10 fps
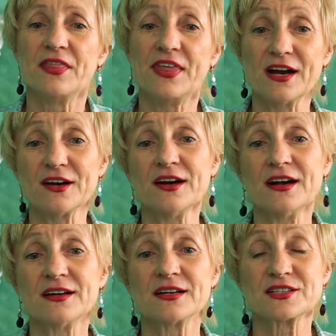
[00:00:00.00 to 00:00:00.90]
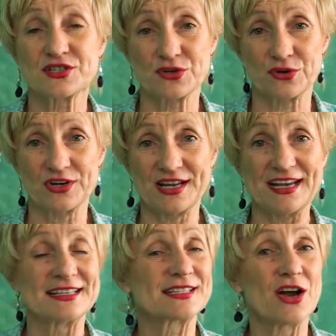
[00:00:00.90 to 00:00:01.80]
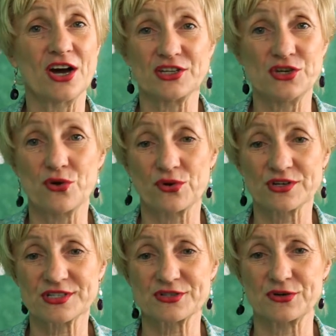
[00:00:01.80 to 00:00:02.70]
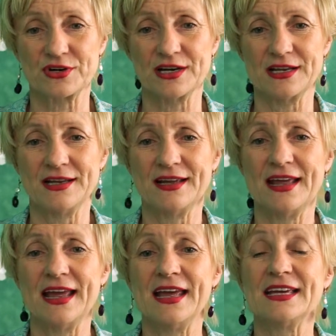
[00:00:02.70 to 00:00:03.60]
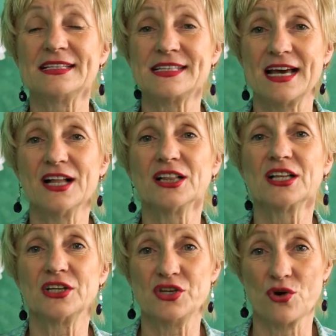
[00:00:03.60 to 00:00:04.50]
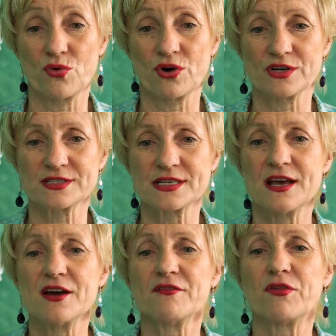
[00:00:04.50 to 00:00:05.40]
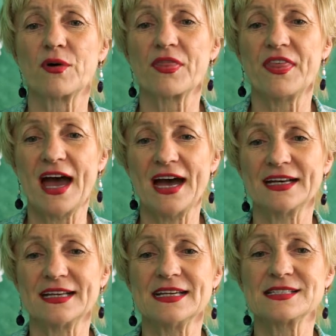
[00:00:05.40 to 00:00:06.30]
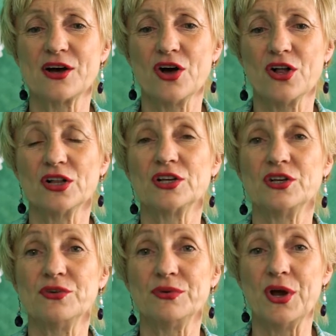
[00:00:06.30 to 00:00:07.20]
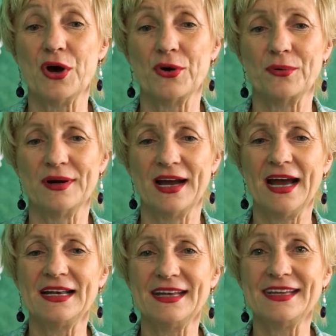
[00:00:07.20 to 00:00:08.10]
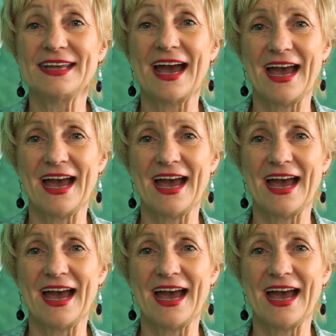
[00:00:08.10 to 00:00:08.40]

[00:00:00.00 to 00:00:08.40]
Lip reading: Their story is not your story. Tell yours, for that is all you know. Alik